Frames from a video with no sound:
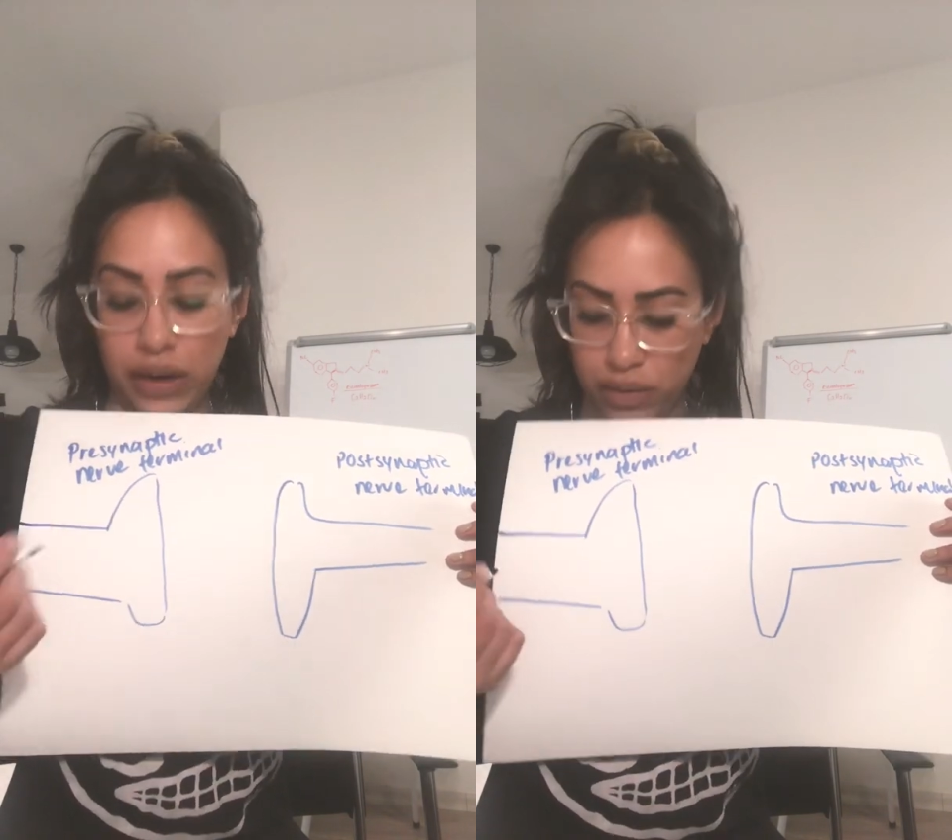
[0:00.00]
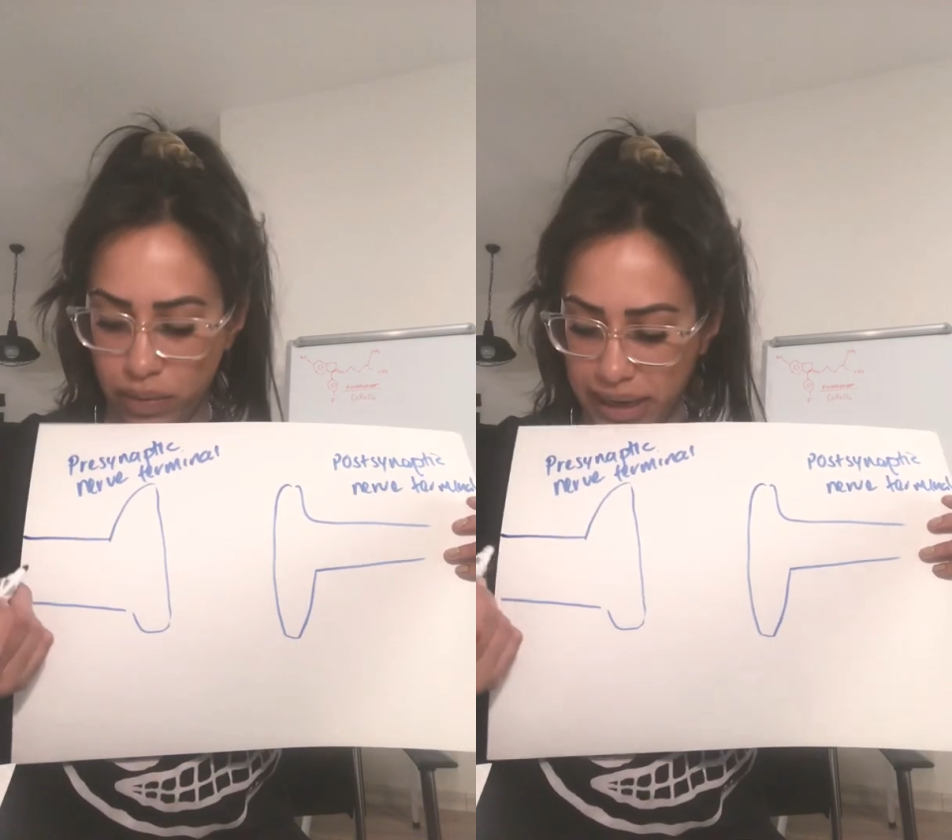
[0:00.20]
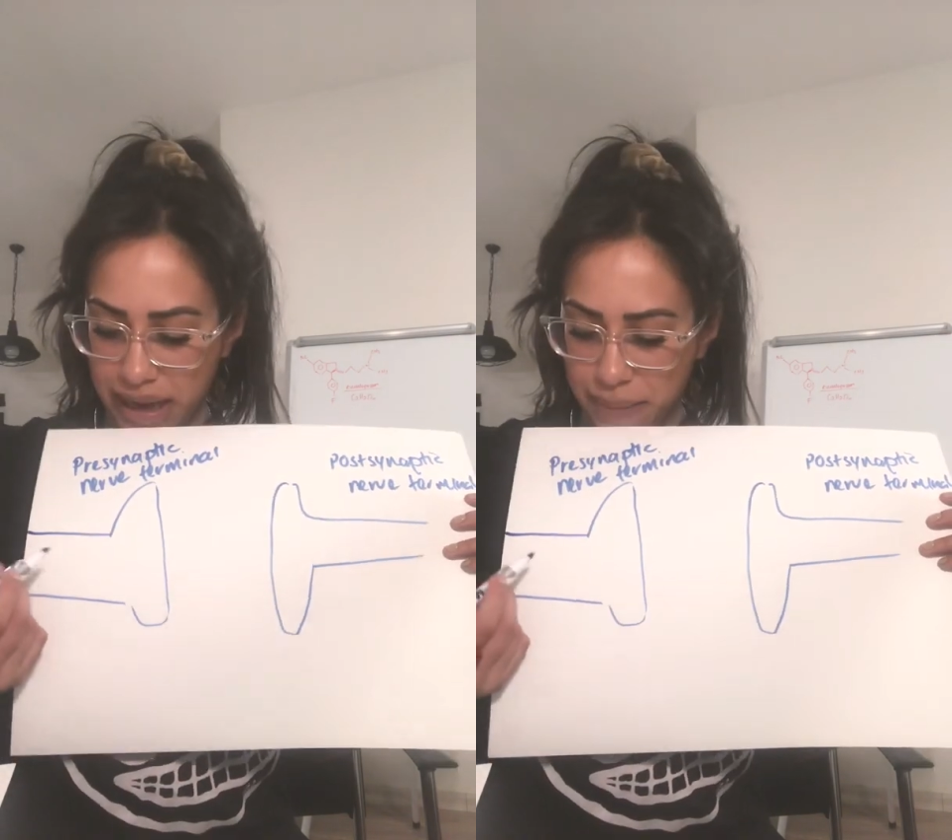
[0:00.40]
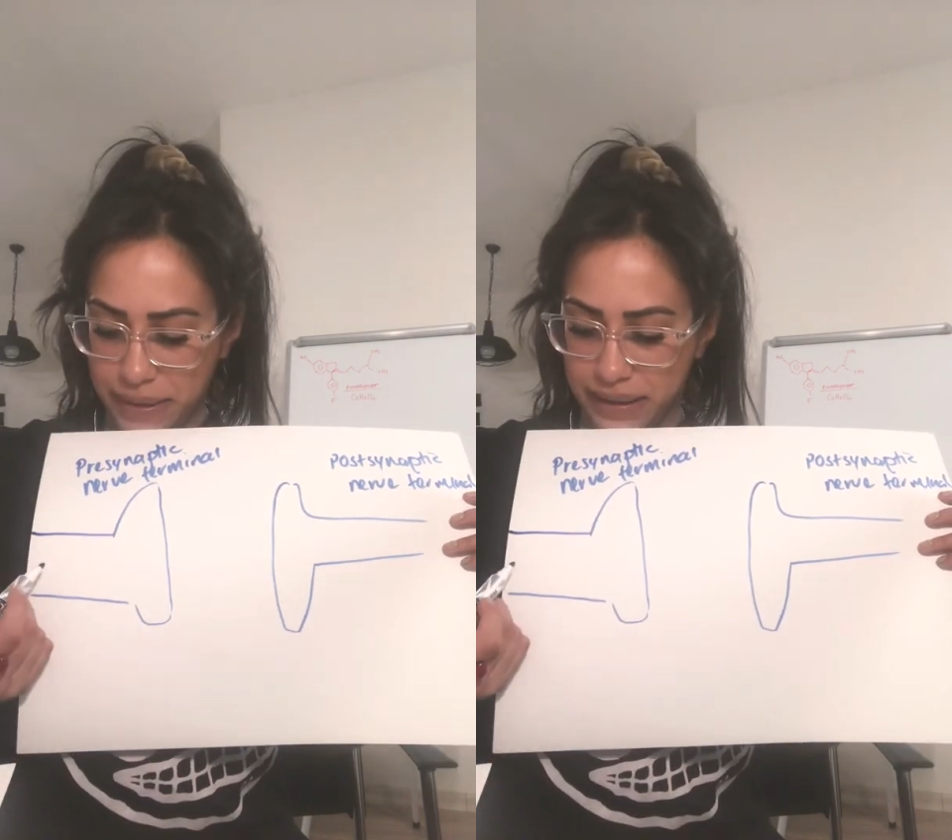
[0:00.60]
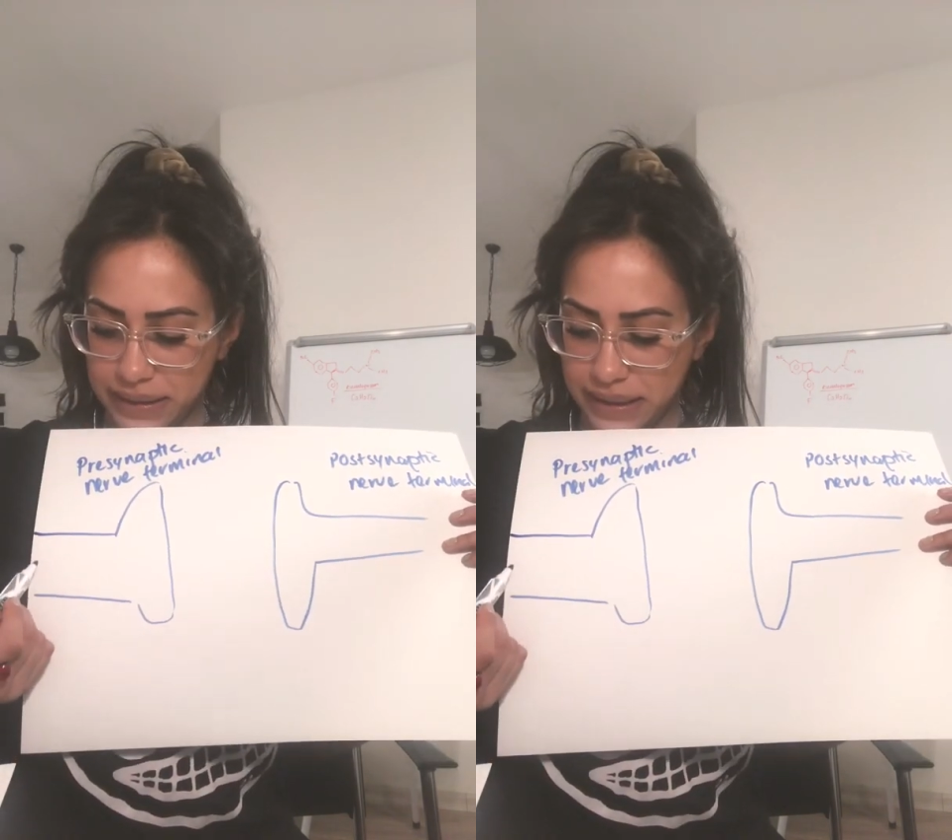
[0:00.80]
What
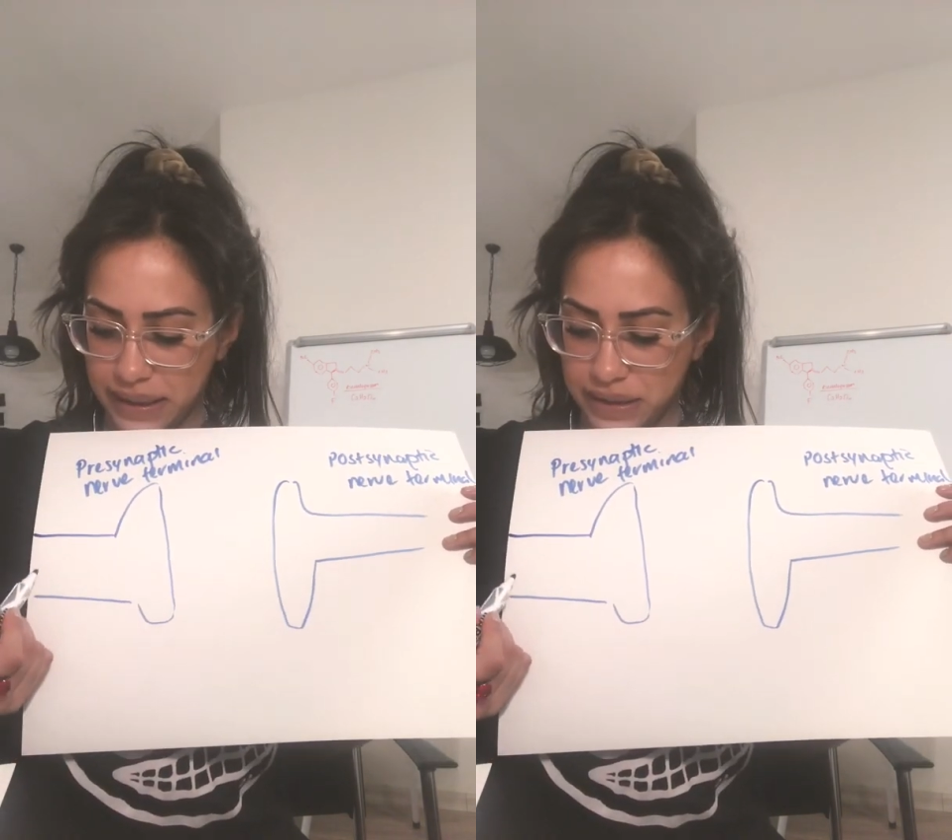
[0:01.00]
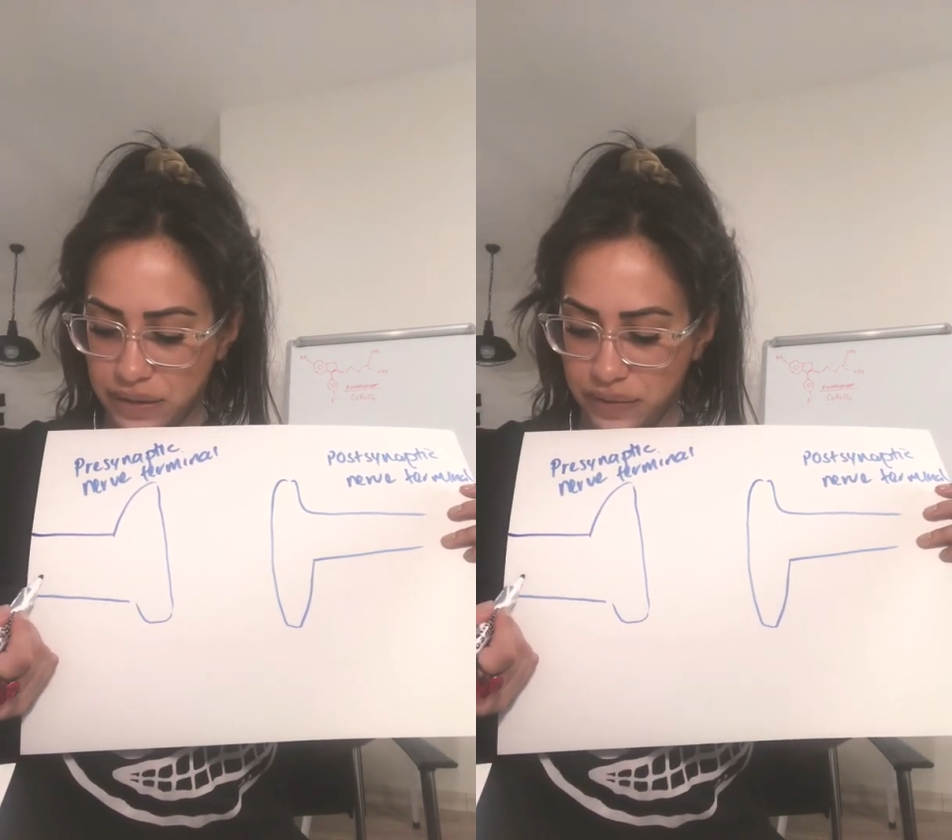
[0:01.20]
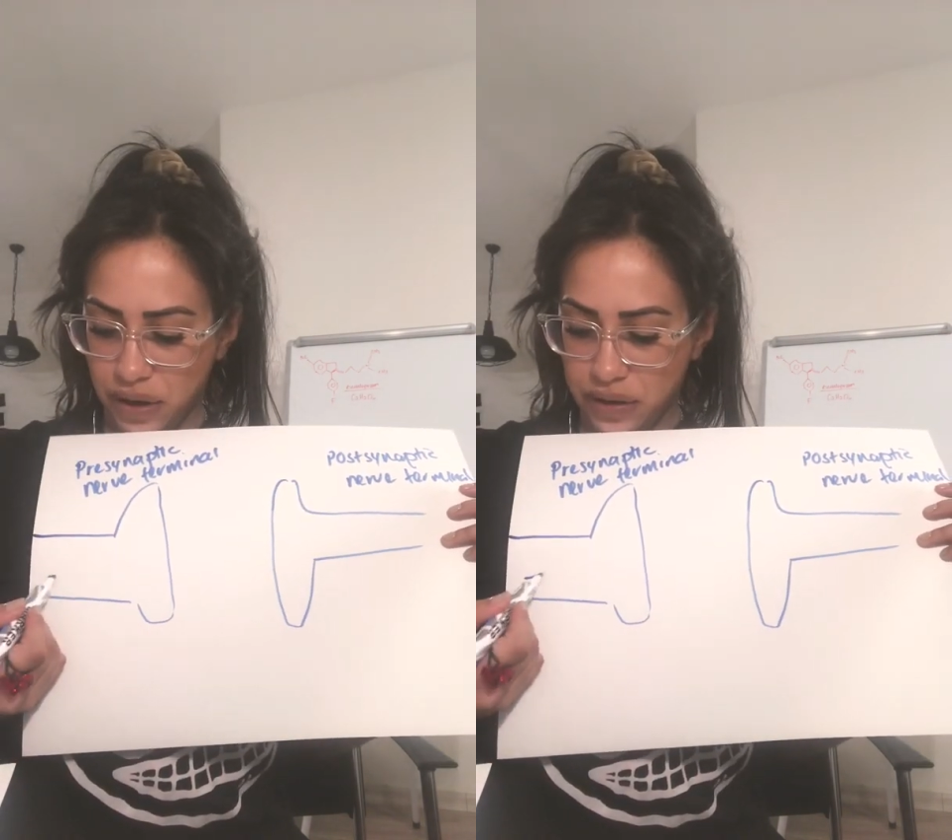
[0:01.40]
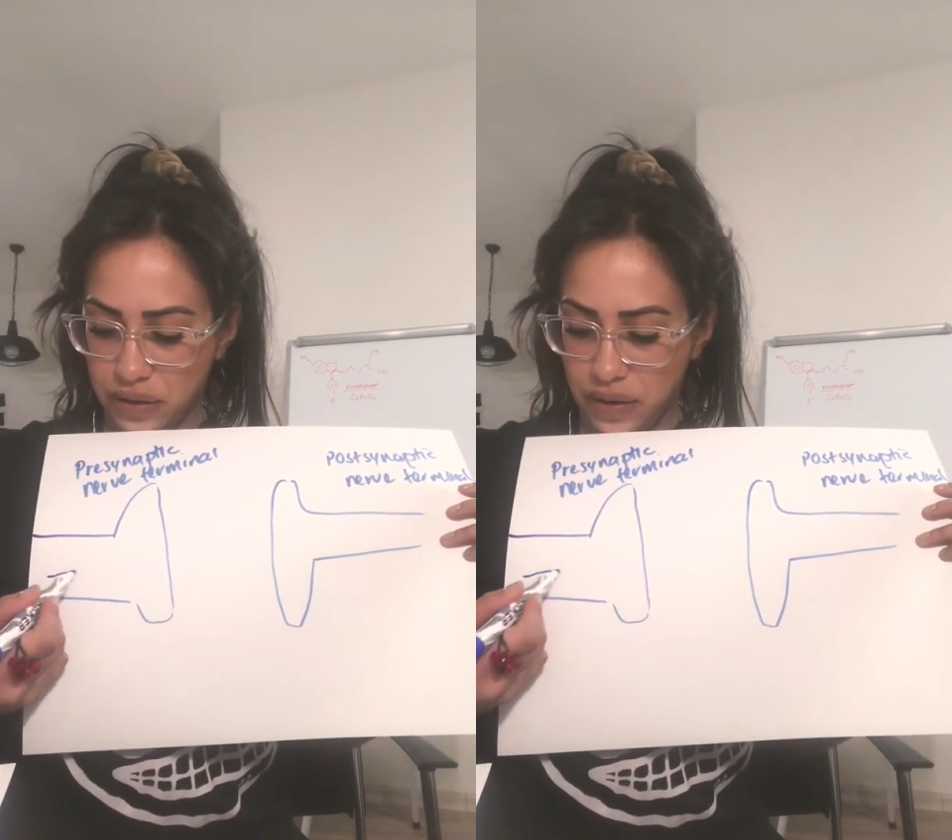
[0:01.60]
happens is you've got